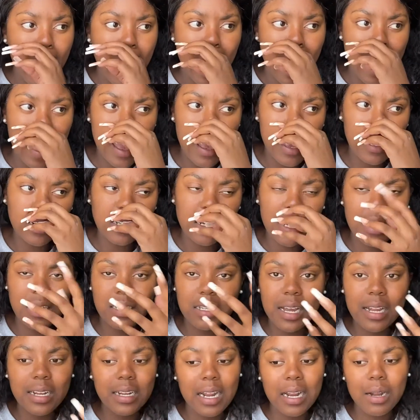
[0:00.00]

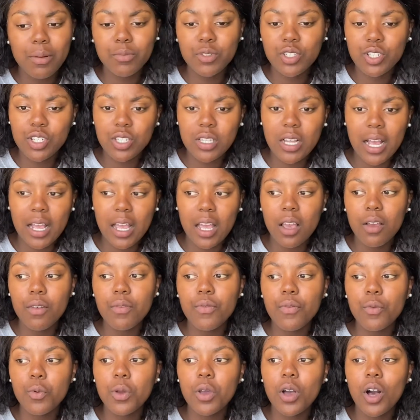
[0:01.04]
And I'm just like,
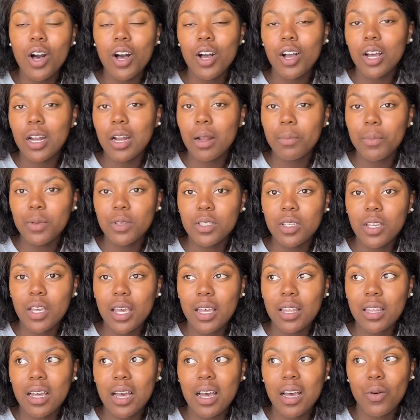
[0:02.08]
if we are gonna be
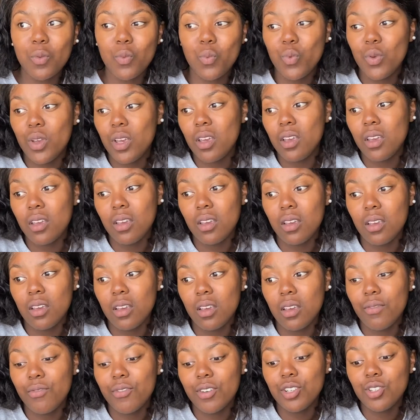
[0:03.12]
together, we
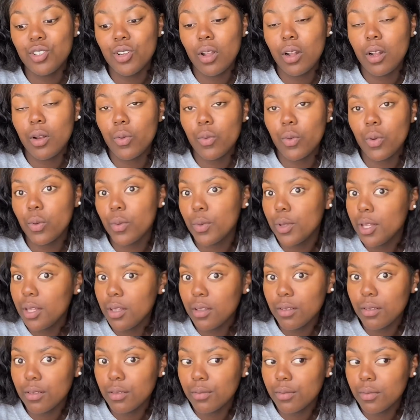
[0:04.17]
eventually we
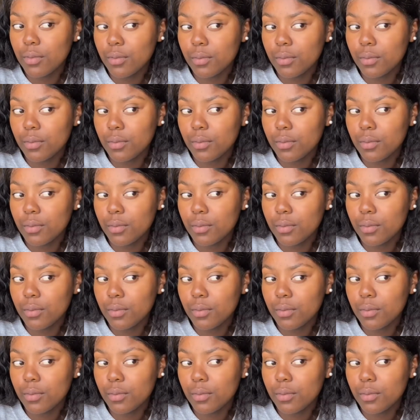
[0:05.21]
will.